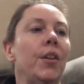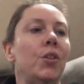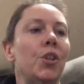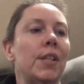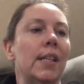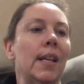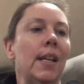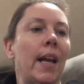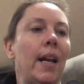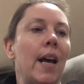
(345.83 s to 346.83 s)
Just then
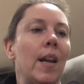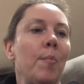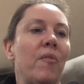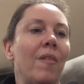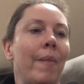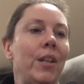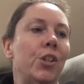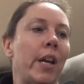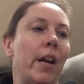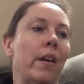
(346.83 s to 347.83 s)
I got up from my
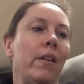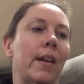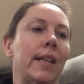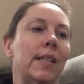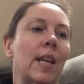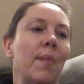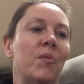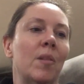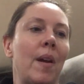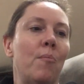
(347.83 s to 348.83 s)
chair and I skipped
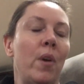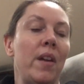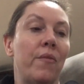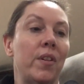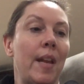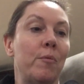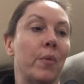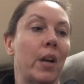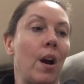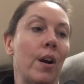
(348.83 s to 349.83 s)
to my boyfriend named
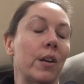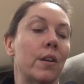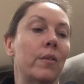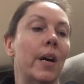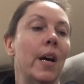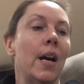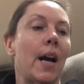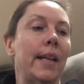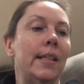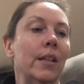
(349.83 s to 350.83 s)
Ricardo.
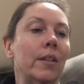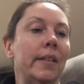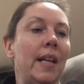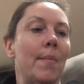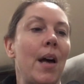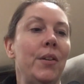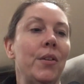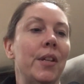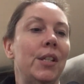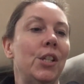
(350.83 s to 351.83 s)
I tickled him under
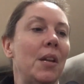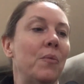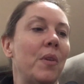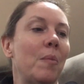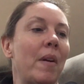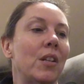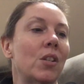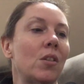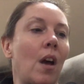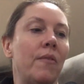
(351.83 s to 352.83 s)
the chin with my
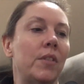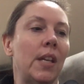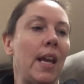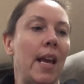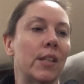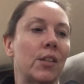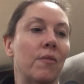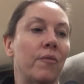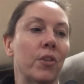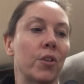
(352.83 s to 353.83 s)
softy hands of
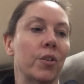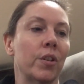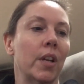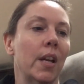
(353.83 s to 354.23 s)
fur.